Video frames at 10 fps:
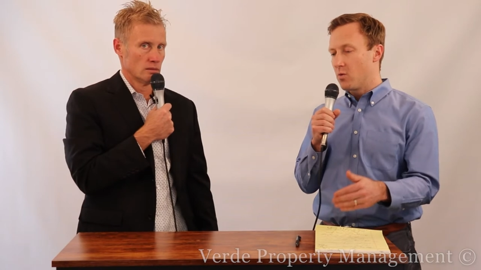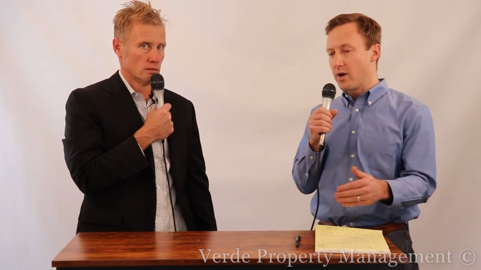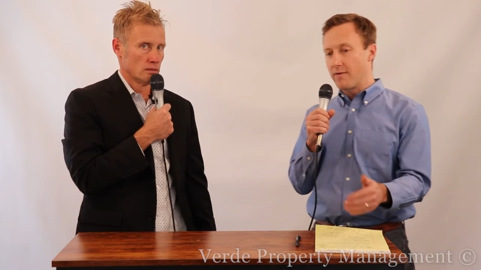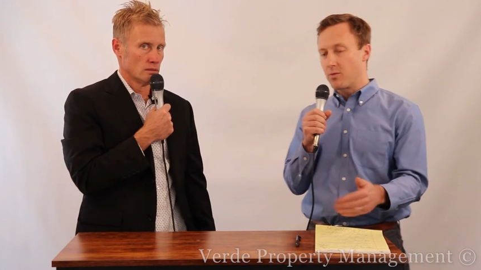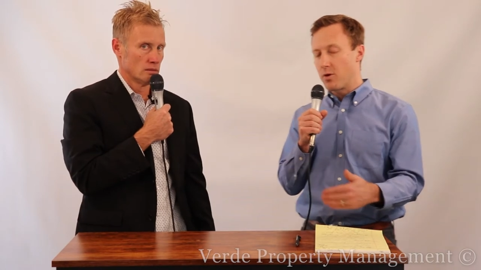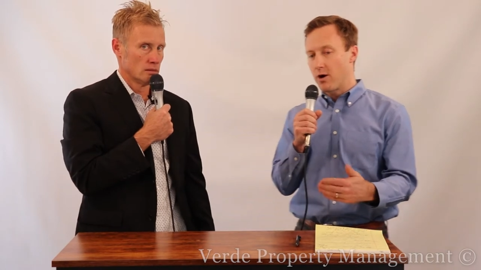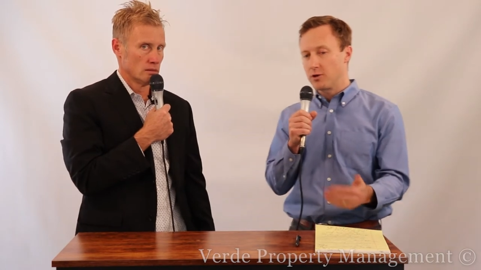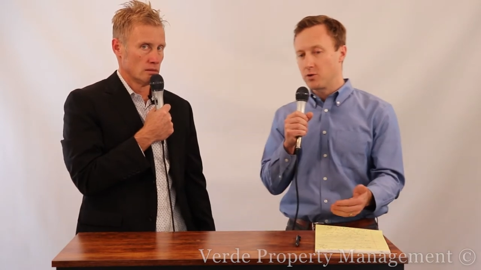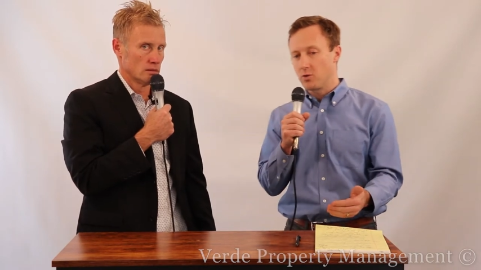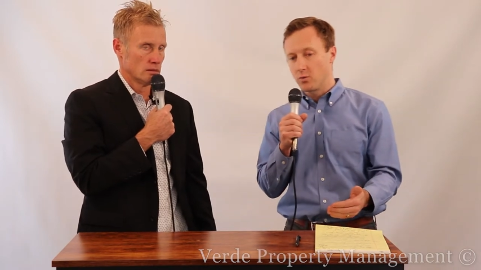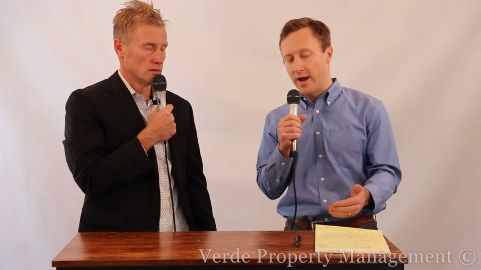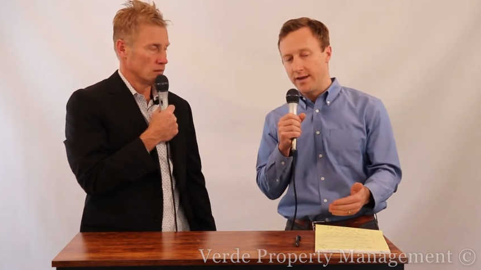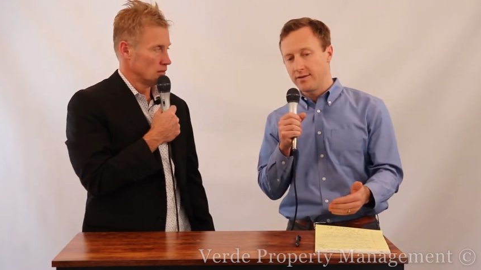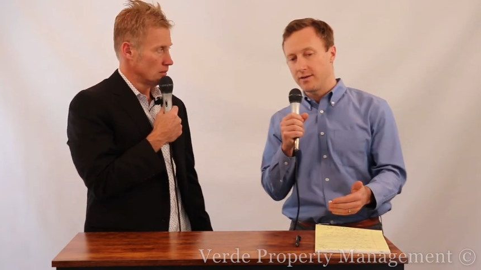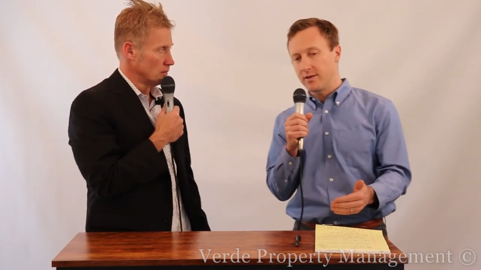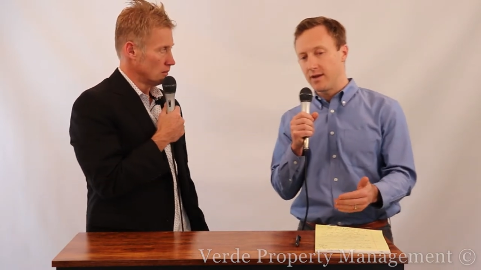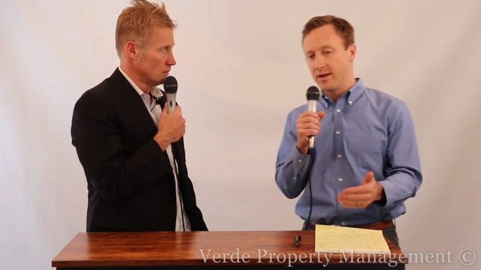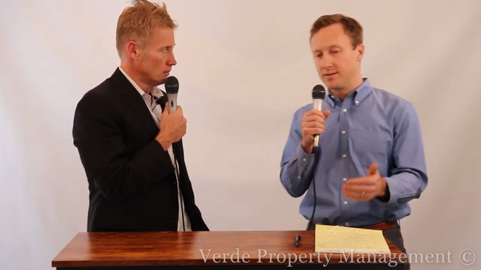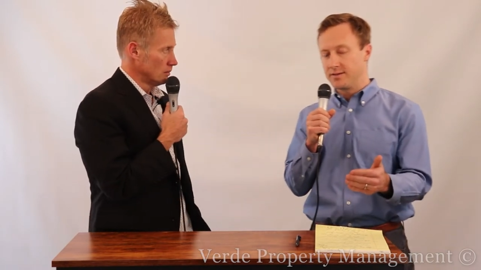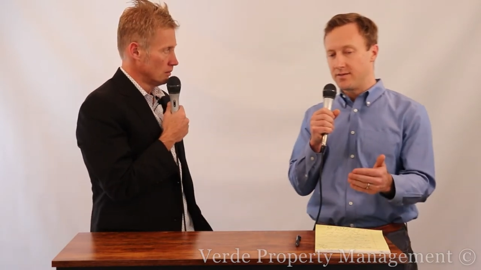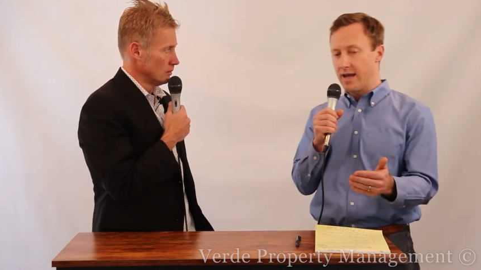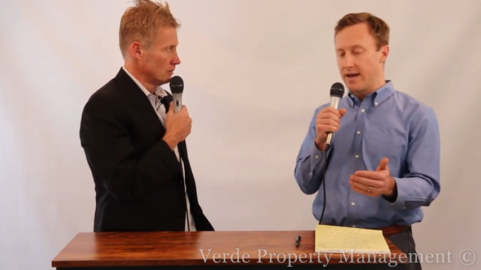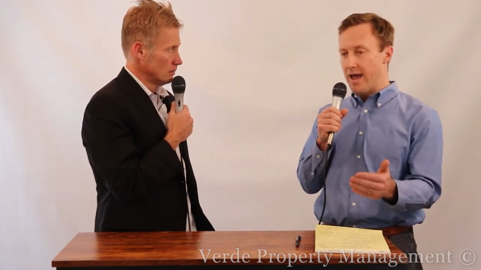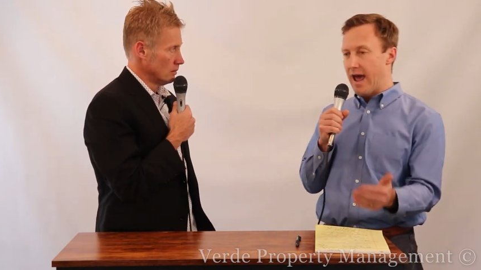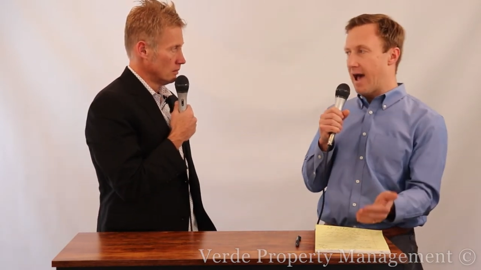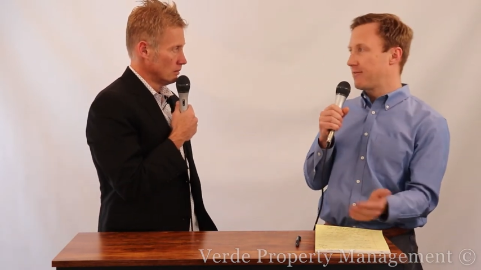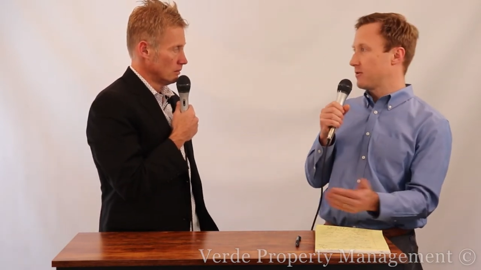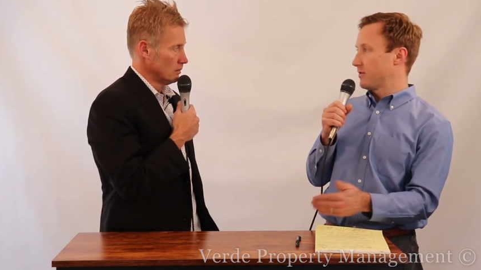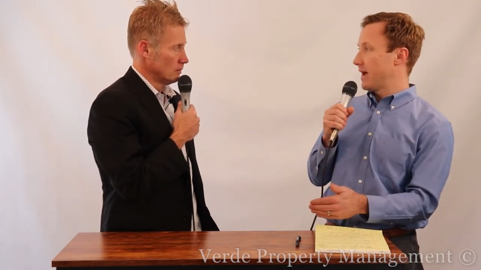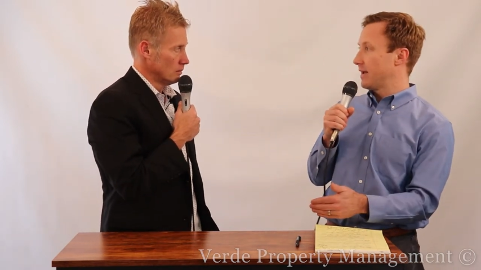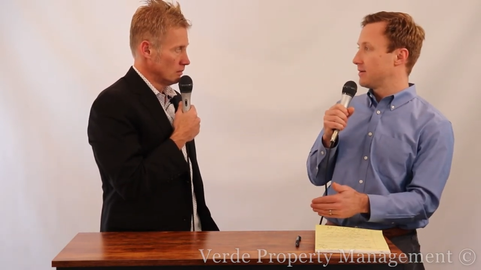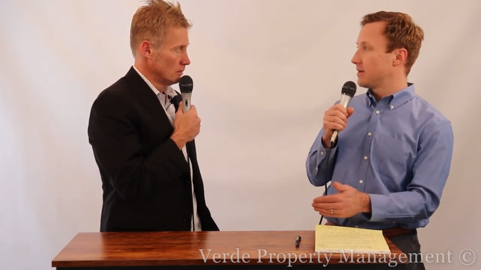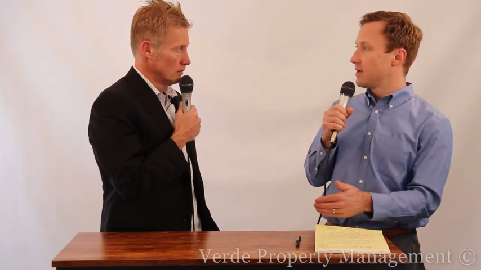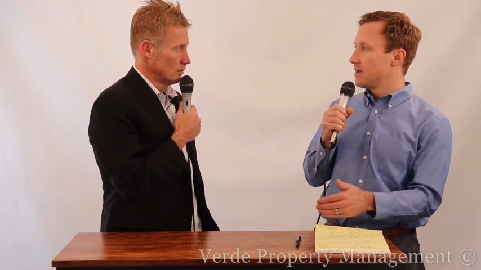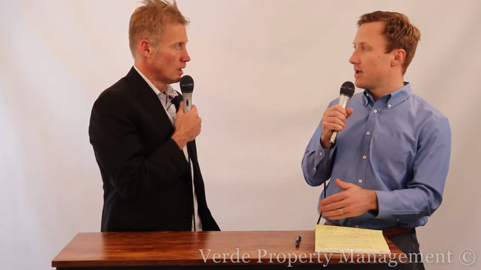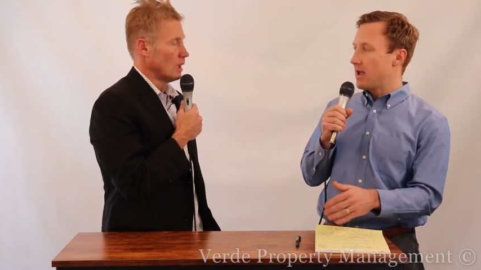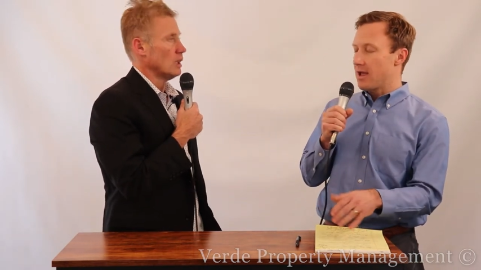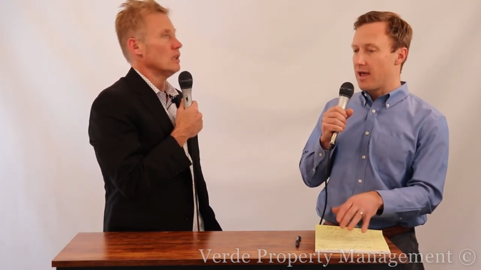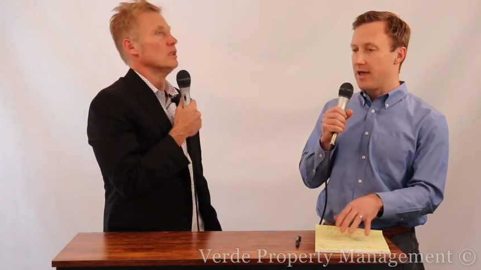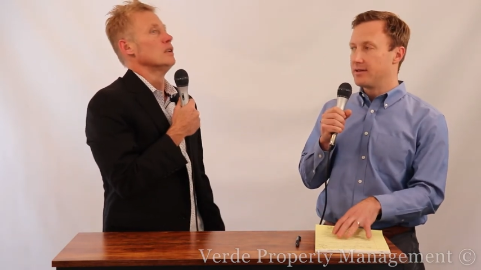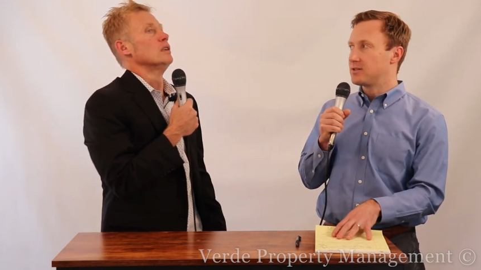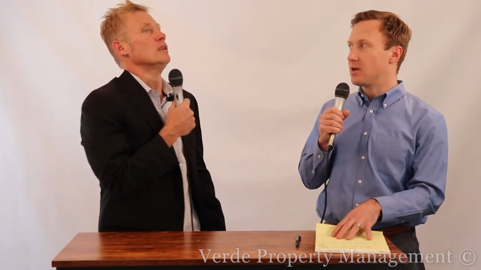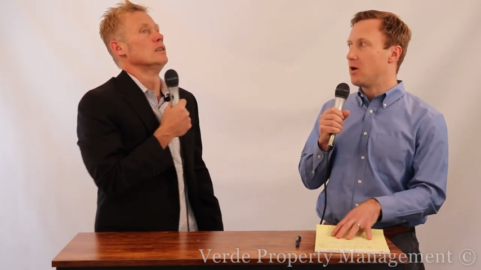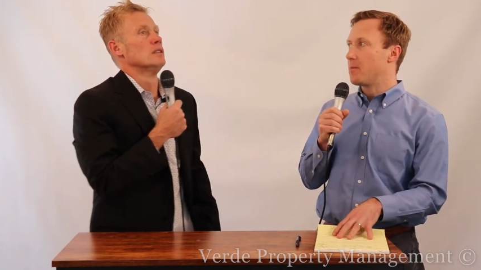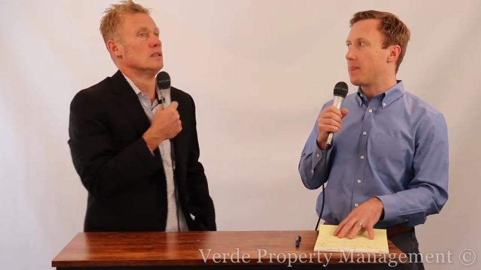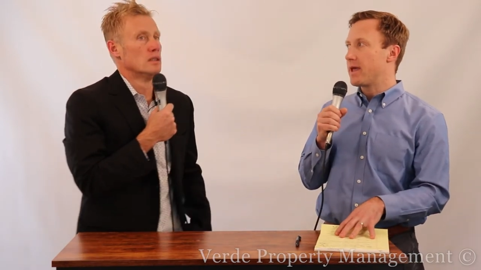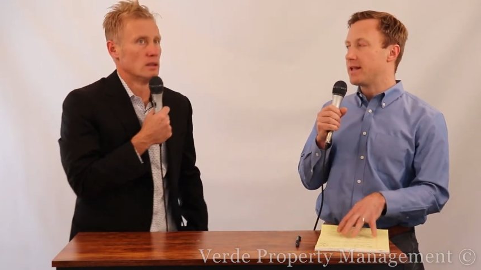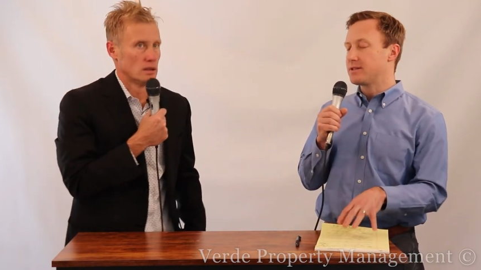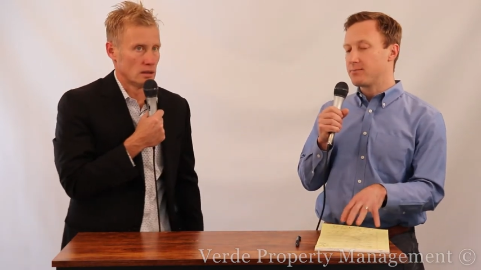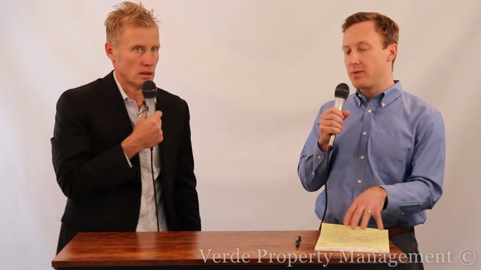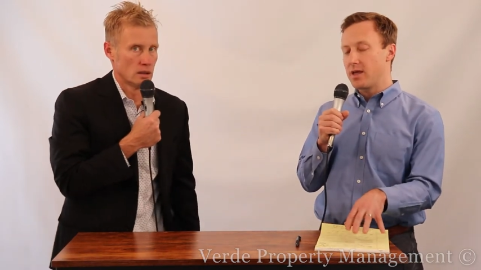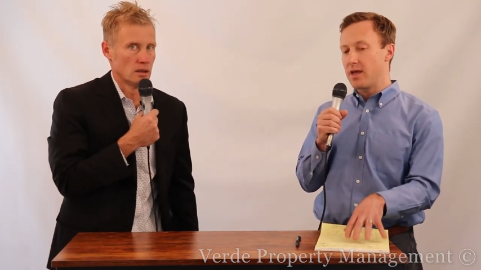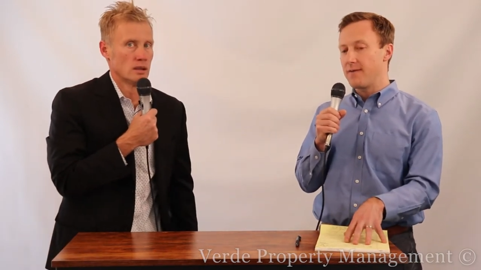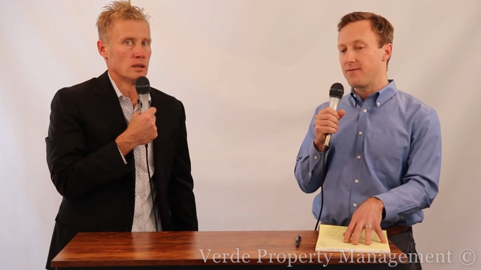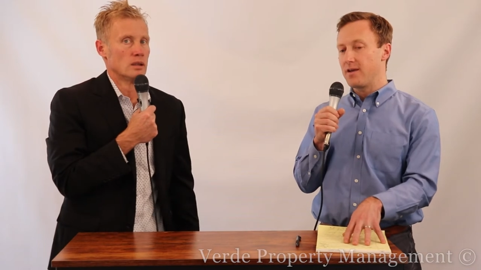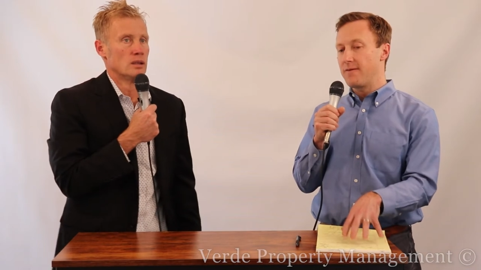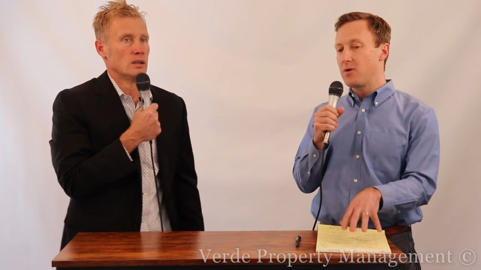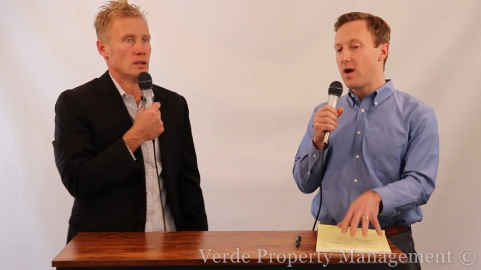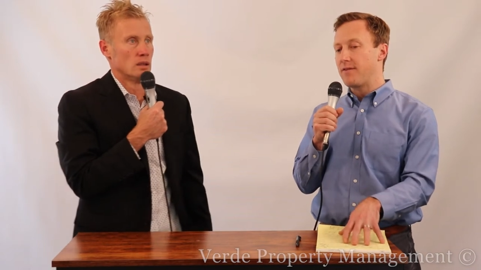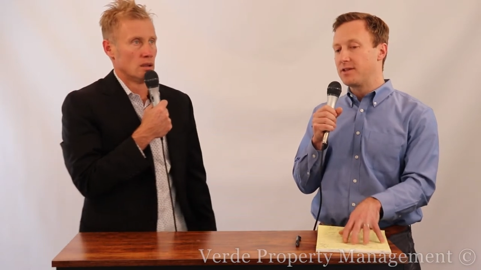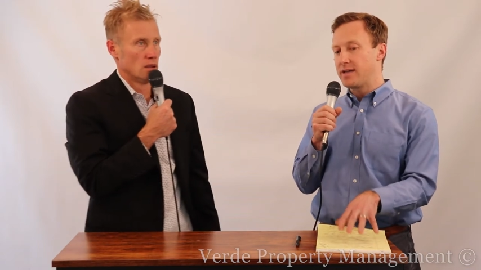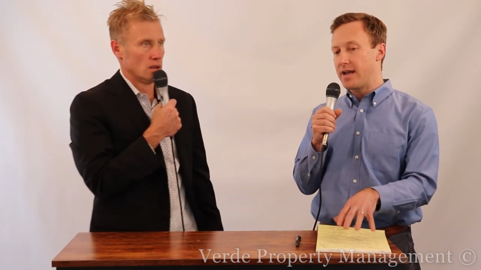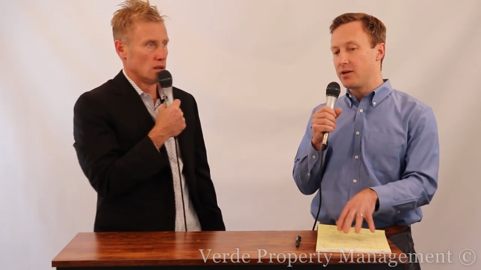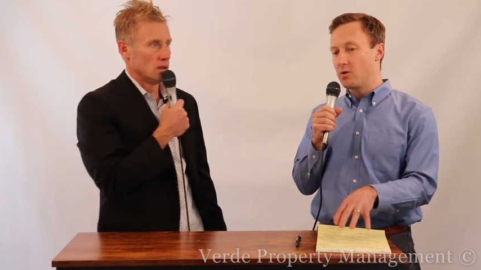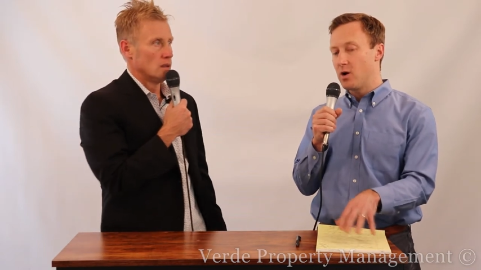Speaker 1: whatever partial rent is then after that. And so it, if, if you have a tenant who